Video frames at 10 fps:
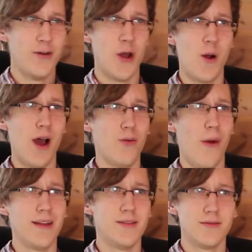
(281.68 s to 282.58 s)
"No,
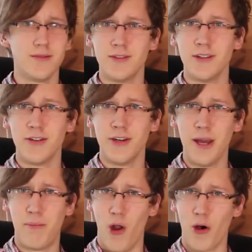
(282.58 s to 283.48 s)
well,
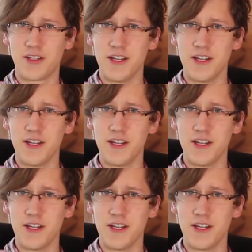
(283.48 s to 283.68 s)
he blocked